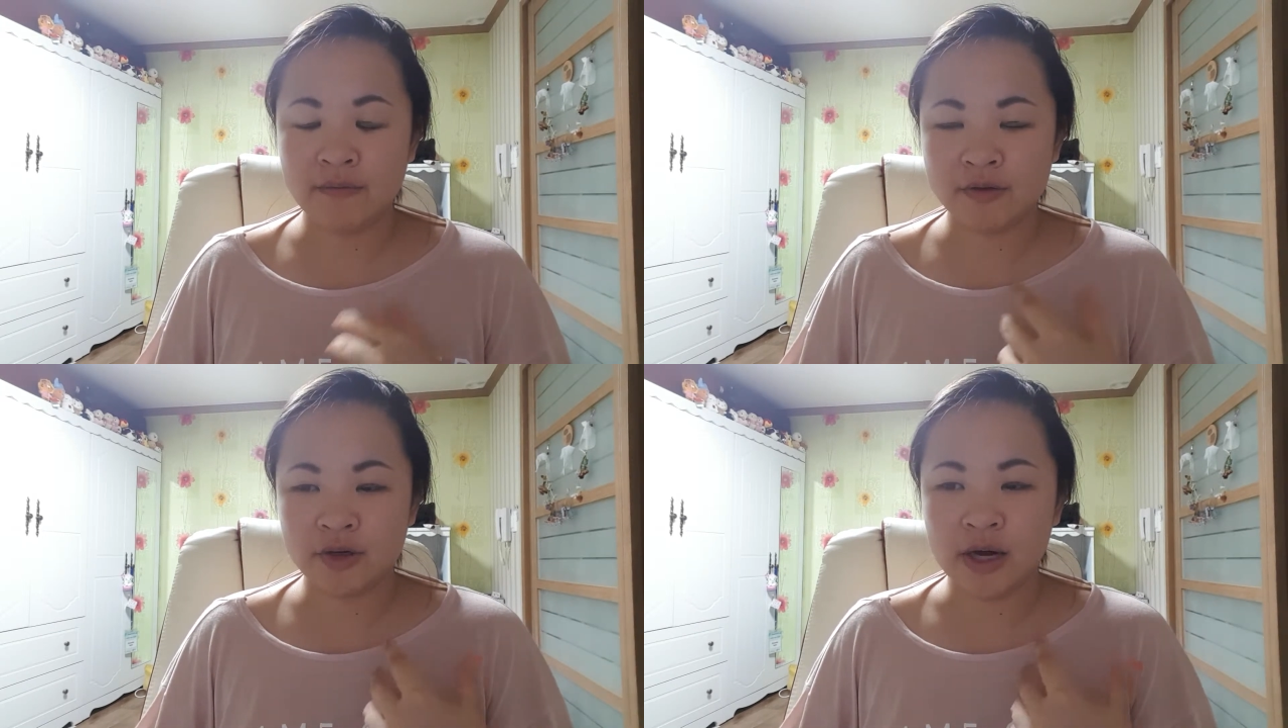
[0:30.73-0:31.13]

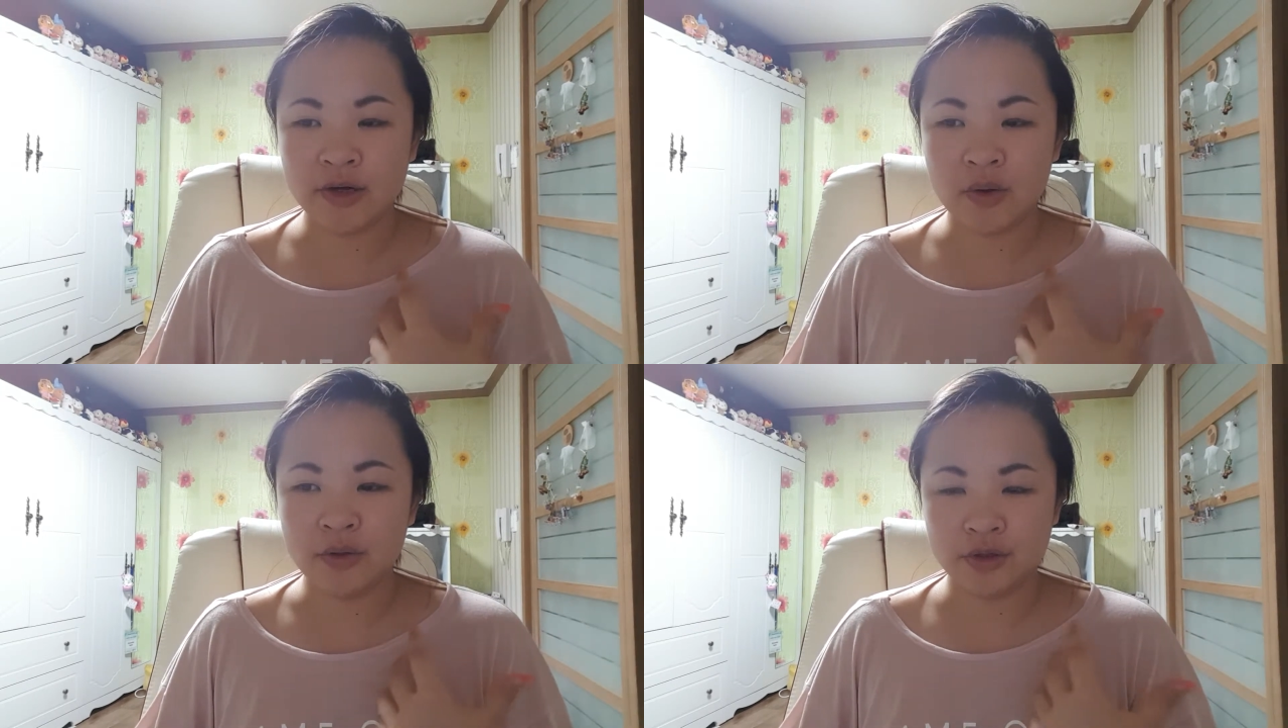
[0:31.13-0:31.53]
after I
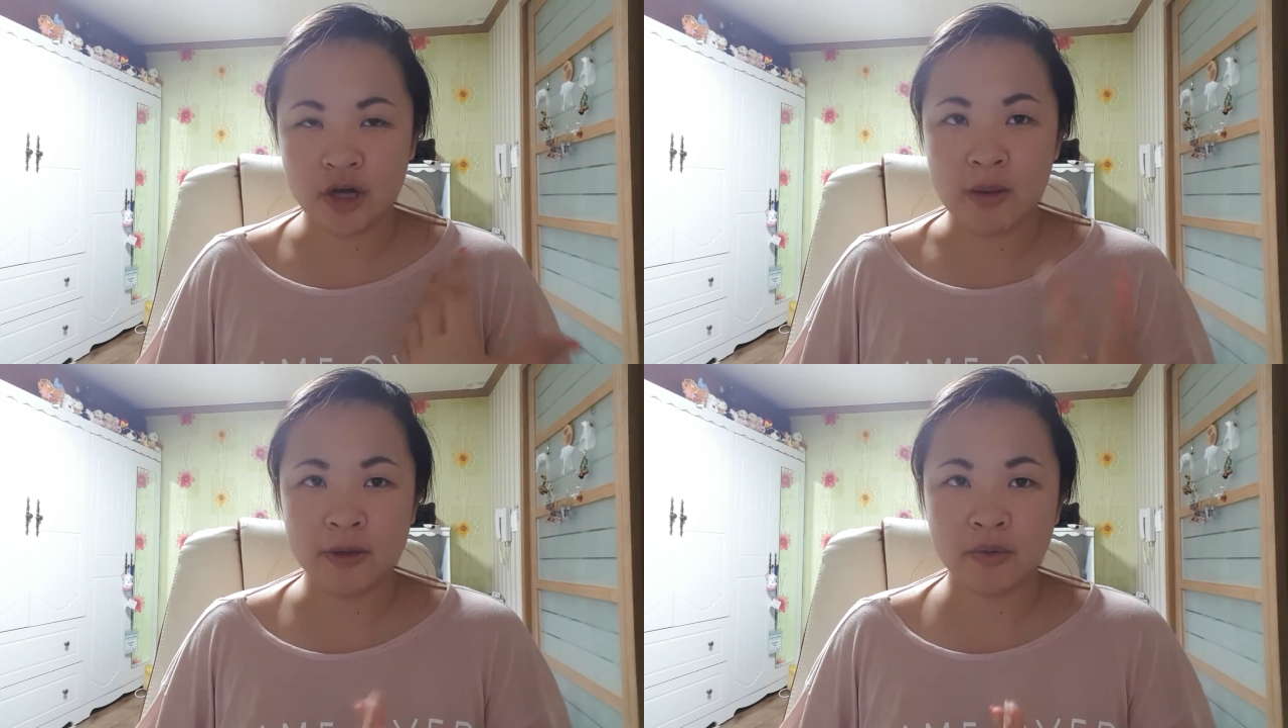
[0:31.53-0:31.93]
go to
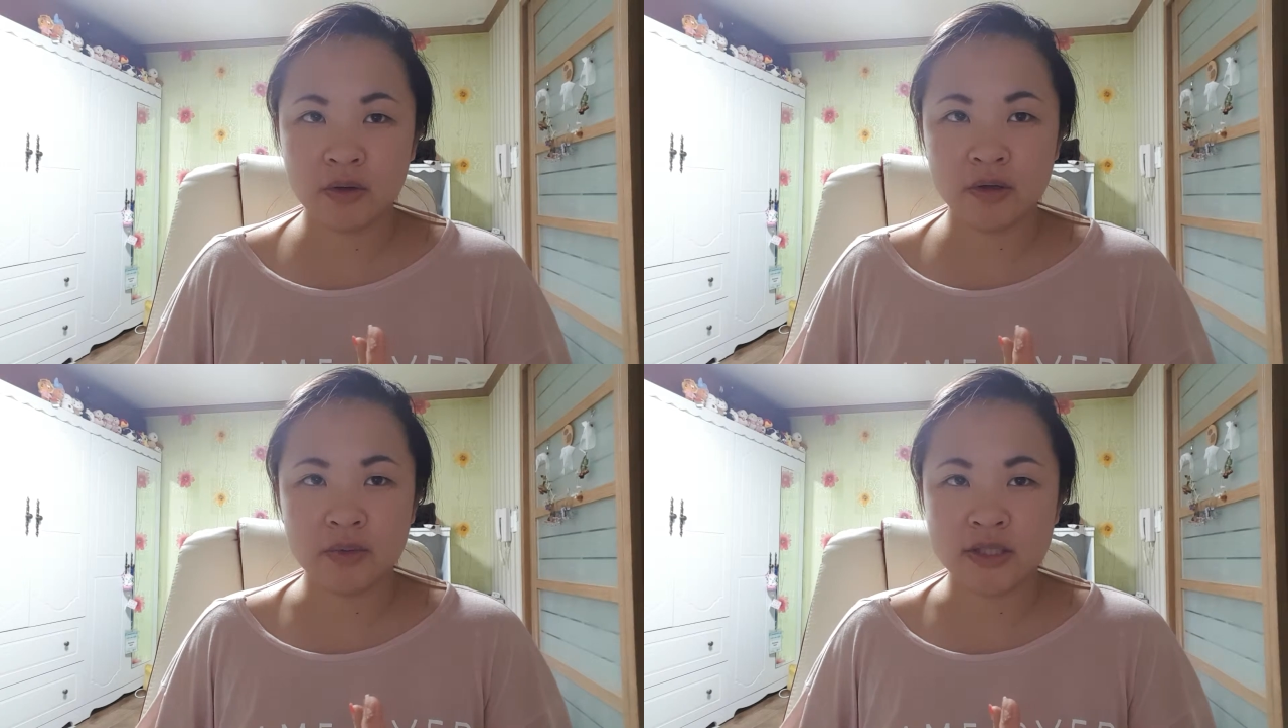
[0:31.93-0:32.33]
Comic
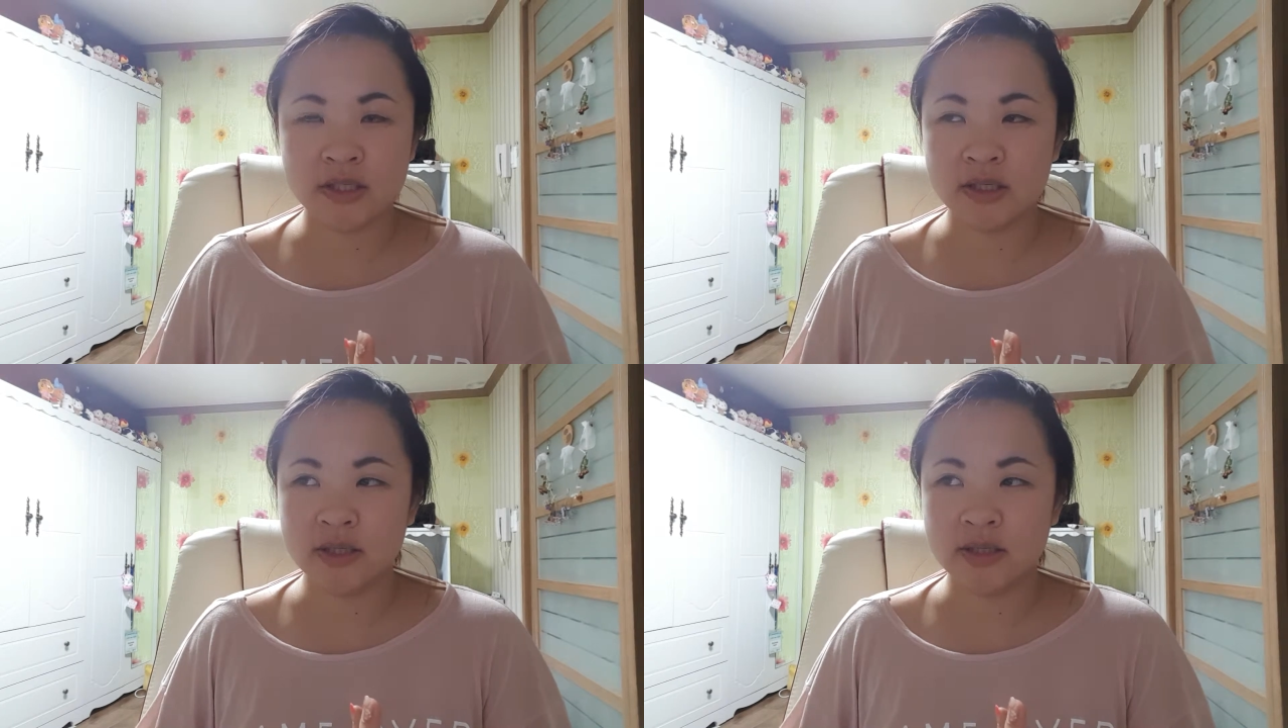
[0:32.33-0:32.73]
World,
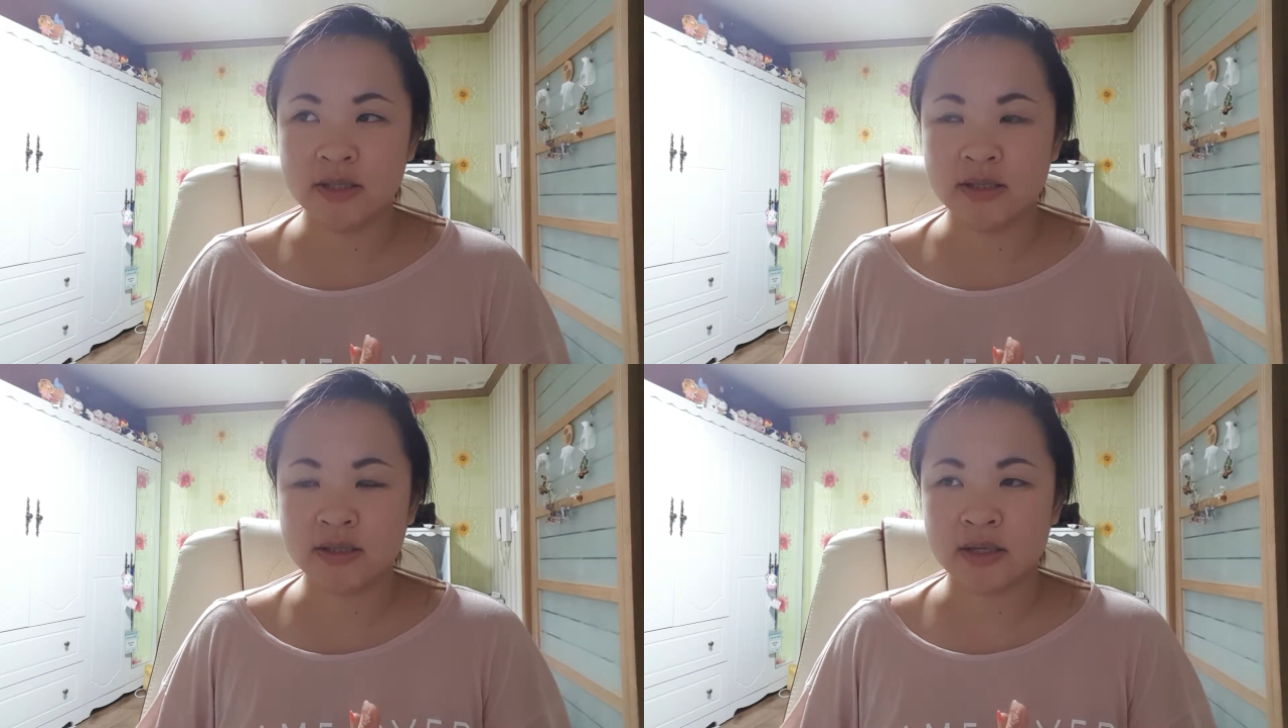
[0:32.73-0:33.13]
which
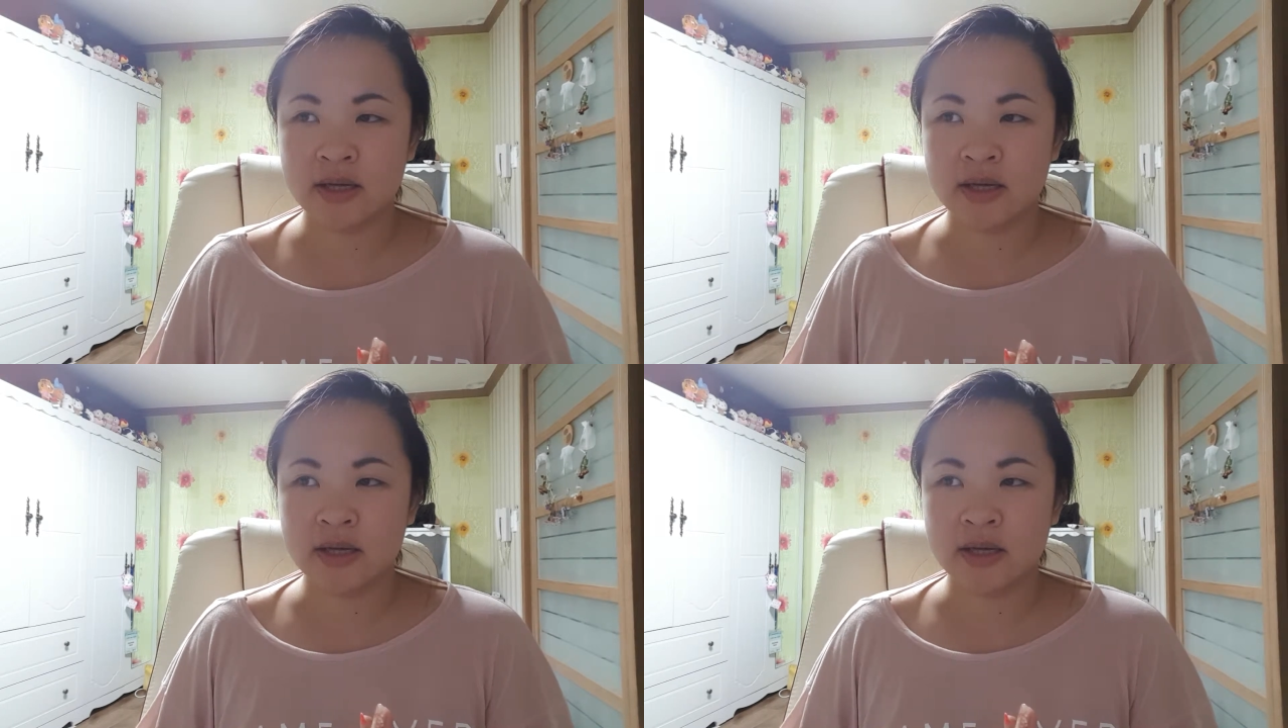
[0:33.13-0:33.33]
is